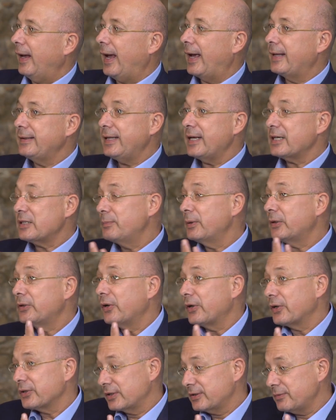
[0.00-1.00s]
And this
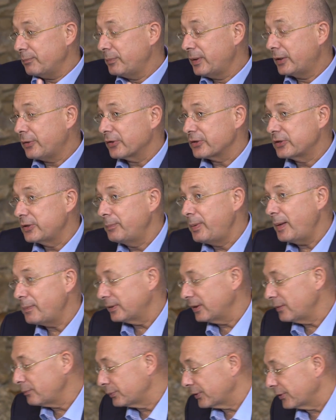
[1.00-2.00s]
because the
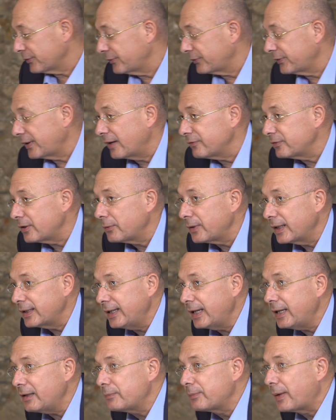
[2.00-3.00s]
people in Brussels have no
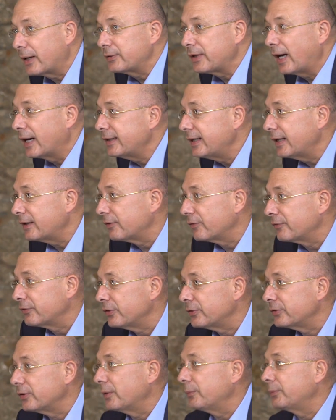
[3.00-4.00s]
idea about the idea of
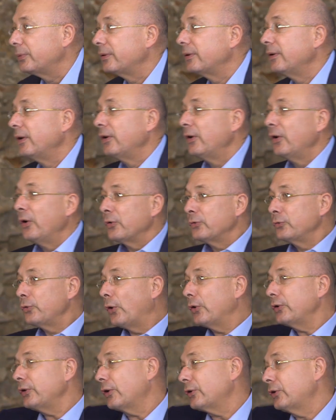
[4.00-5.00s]
Europe.
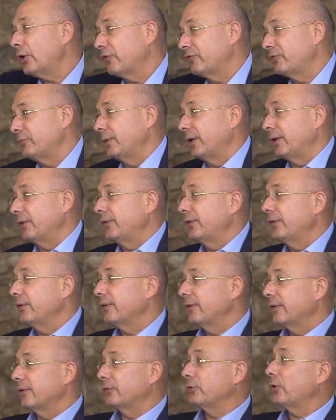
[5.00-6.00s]
Nor your government,
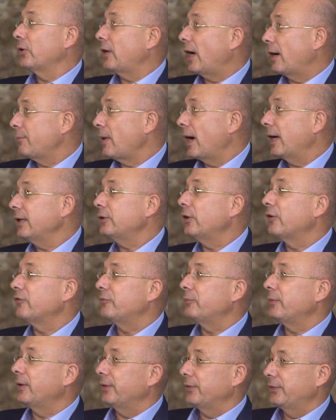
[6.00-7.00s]
nor my
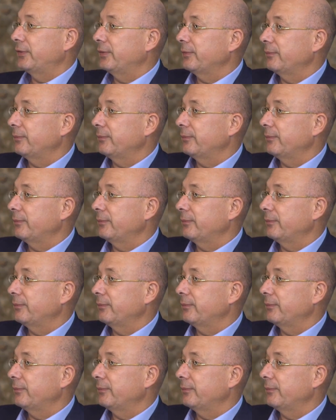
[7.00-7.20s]
government.